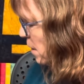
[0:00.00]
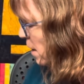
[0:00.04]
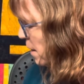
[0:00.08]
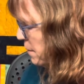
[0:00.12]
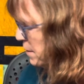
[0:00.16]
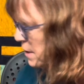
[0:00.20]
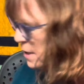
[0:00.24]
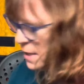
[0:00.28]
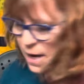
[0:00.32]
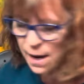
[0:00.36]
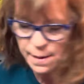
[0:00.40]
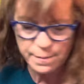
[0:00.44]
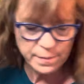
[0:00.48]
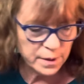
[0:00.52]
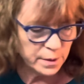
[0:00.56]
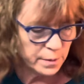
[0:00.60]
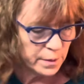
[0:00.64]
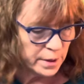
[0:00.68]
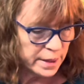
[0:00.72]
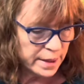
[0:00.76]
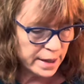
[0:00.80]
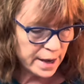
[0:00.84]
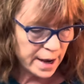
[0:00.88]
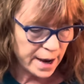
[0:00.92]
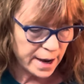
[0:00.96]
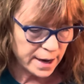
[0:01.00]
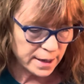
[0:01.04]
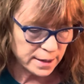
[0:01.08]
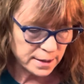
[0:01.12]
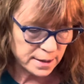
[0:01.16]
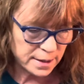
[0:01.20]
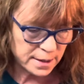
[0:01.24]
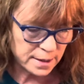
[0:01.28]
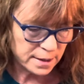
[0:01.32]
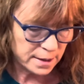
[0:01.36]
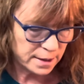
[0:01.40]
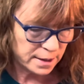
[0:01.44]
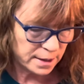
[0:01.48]
I was happy with that.
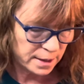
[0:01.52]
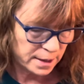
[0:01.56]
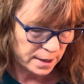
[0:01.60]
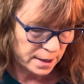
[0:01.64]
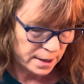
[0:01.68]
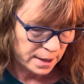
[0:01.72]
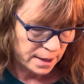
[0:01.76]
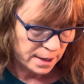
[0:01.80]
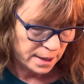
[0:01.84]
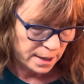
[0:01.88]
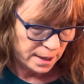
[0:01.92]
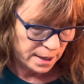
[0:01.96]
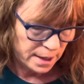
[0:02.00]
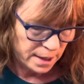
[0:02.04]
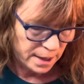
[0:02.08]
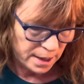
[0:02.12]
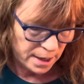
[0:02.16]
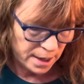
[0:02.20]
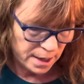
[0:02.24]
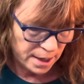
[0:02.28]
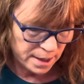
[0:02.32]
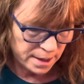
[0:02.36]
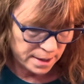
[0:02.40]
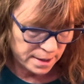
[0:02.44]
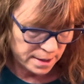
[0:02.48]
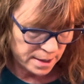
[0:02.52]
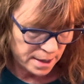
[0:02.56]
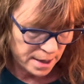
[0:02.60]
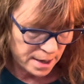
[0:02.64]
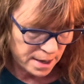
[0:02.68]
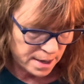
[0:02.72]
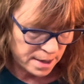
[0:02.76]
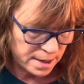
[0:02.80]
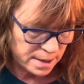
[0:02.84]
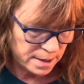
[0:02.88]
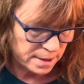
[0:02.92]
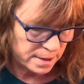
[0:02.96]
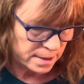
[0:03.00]
And
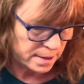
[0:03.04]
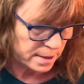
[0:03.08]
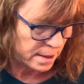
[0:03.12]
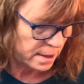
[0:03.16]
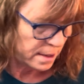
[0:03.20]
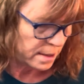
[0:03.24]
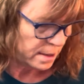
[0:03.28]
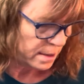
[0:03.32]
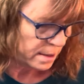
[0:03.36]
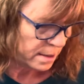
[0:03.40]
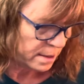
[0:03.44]
then